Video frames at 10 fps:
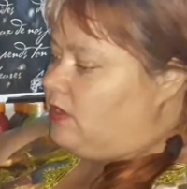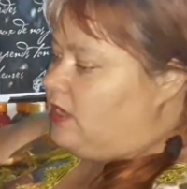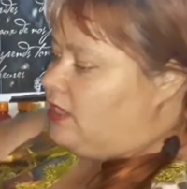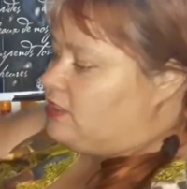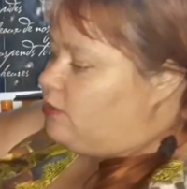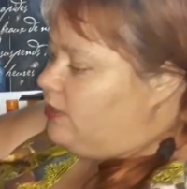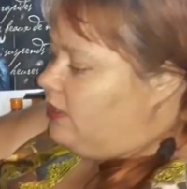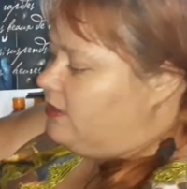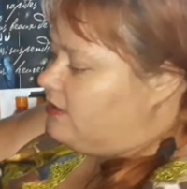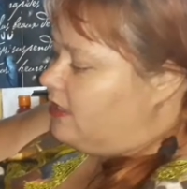So when I
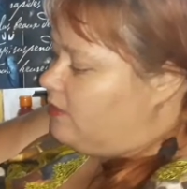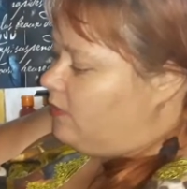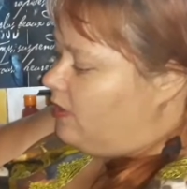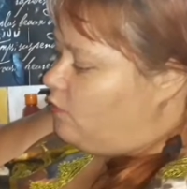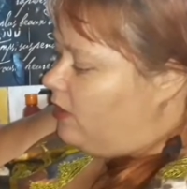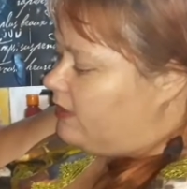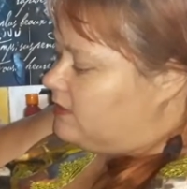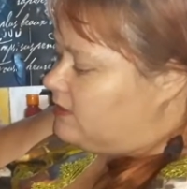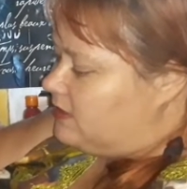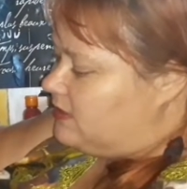take my white
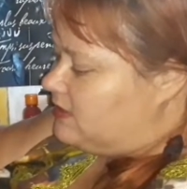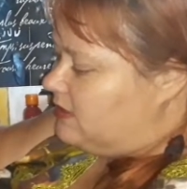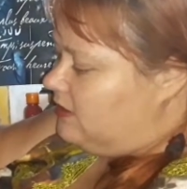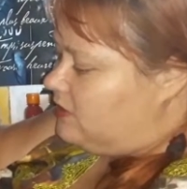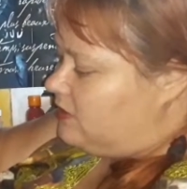as such,